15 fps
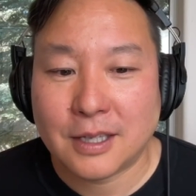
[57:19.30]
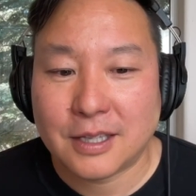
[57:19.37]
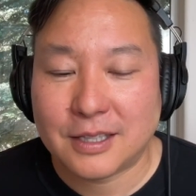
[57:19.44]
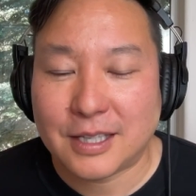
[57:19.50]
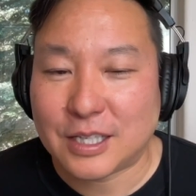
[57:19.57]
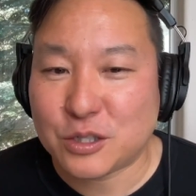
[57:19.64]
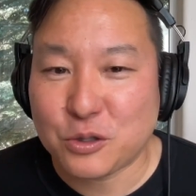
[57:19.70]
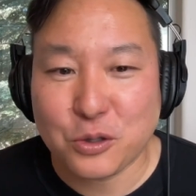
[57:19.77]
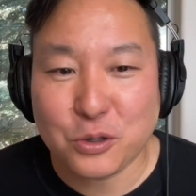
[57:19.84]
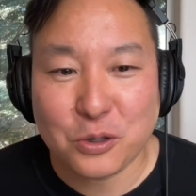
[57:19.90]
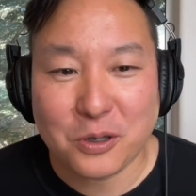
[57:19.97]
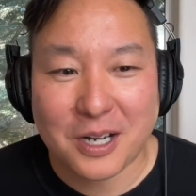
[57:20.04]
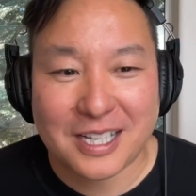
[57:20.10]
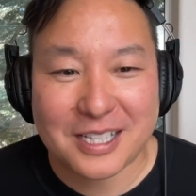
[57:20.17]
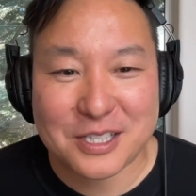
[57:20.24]
That's
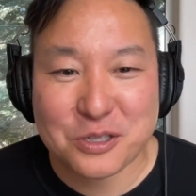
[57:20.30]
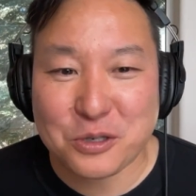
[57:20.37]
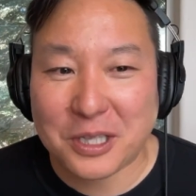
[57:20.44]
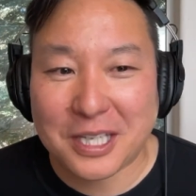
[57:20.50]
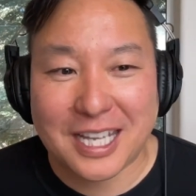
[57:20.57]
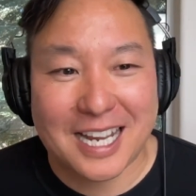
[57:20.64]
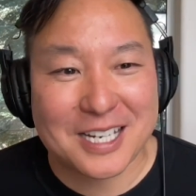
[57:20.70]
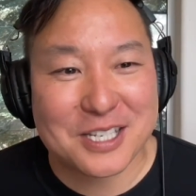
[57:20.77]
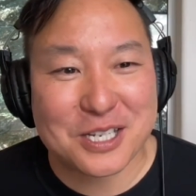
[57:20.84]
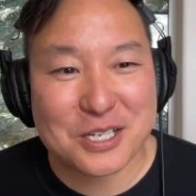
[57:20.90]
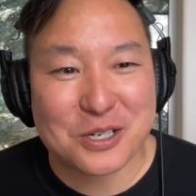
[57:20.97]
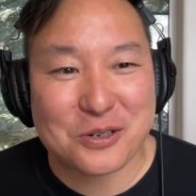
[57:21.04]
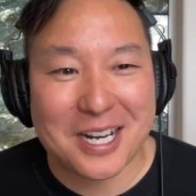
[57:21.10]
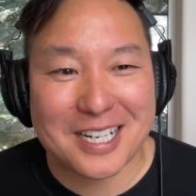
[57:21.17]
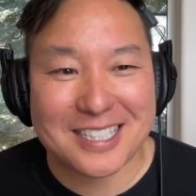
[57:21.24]
cool. Julian, I had such
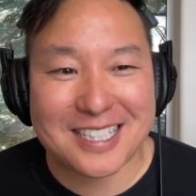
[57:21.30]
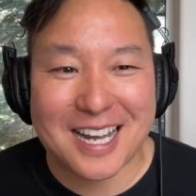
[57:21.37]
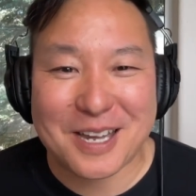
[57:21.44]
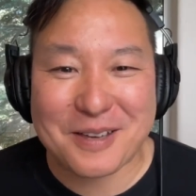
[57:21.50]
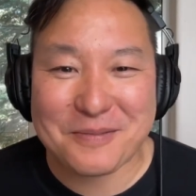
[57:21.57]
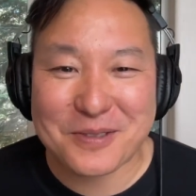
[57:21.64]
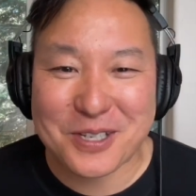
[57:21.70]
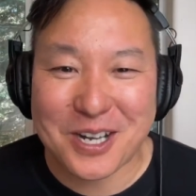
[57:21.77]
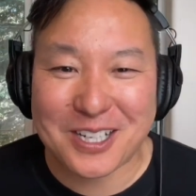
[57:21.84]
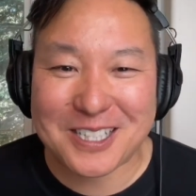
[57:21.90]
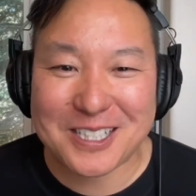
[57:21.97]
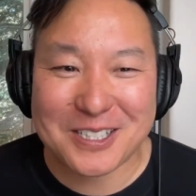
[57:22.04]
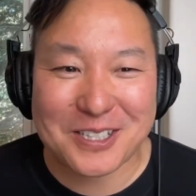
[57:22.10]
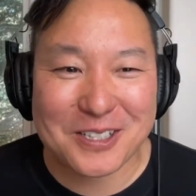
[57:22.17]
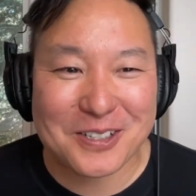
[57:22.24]
a great time
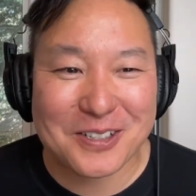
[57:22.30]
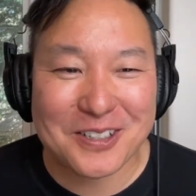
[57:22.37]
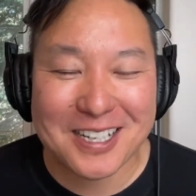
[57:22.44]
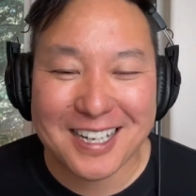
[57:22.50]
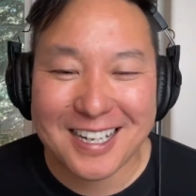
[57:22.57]
talking to you.